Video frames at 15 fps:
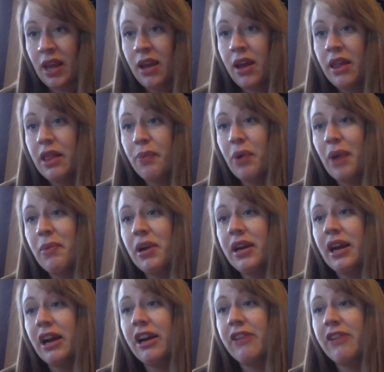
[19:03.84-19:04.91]
The primary
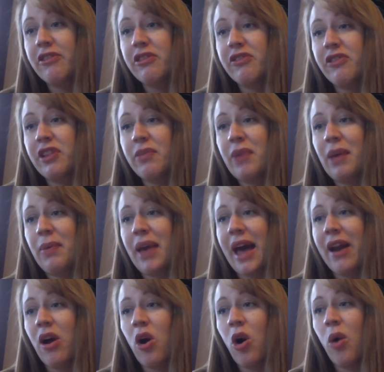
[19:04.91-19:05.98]
caregiver for the baby
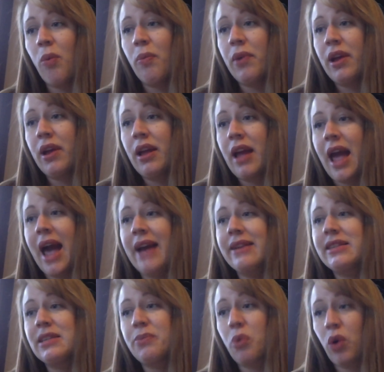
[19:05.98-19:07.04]
at home and
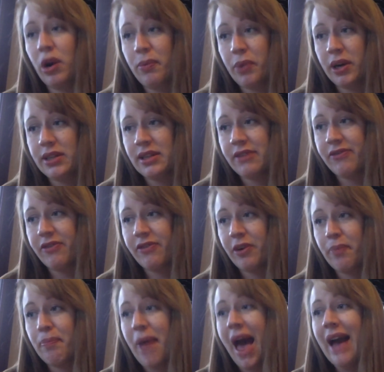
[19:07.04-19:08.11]
support person for
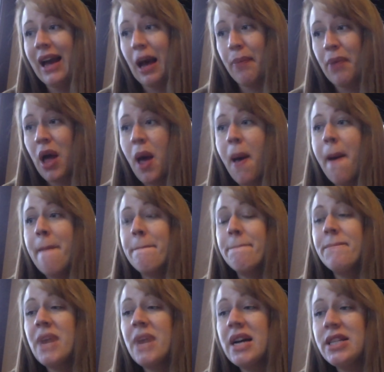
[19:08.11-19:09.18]
backup
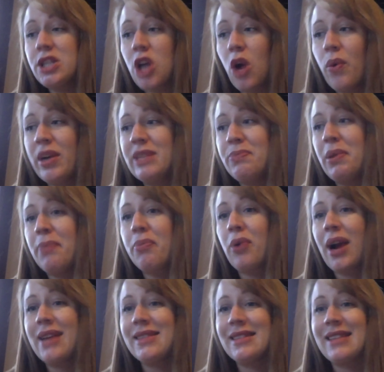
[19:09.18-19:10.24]
must always be
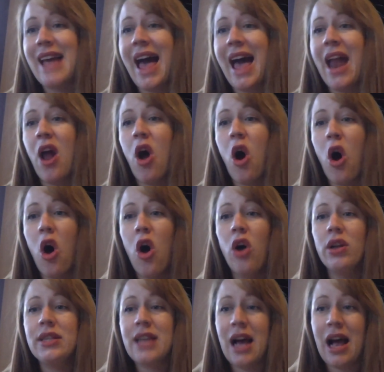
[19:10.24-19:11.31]
present at
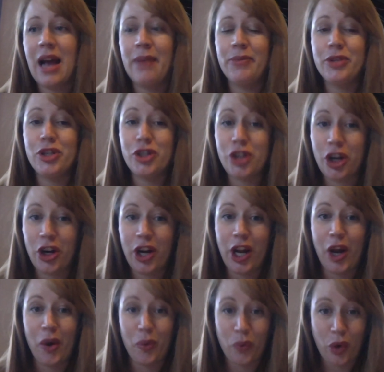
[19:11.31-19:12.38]
all times
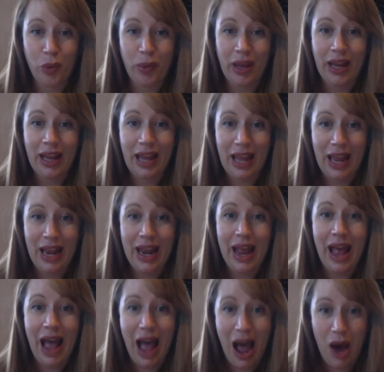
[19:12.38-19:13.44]
during rooming in
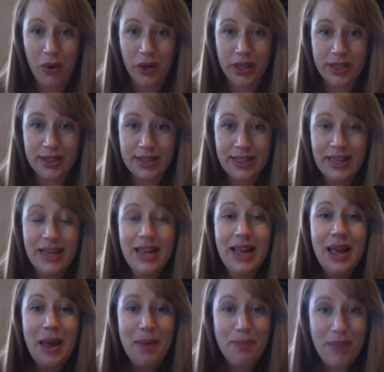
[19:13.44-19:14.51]
hours,
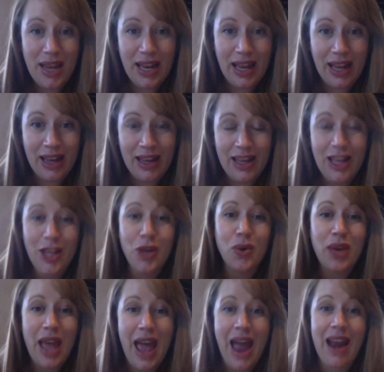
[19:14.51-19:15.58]
meaning you
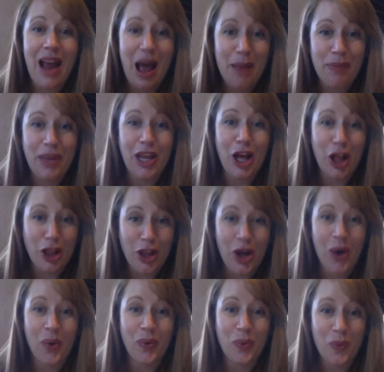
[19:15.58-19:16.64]
cannot be
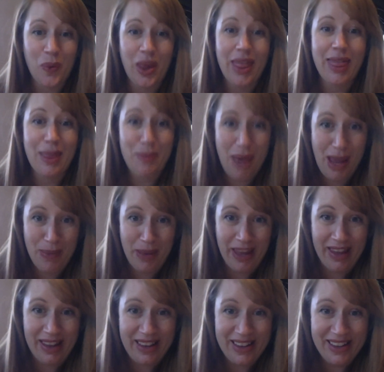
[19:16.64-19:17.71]
alone with the
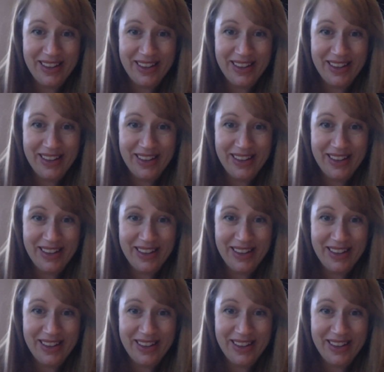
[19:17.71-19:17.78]
baby.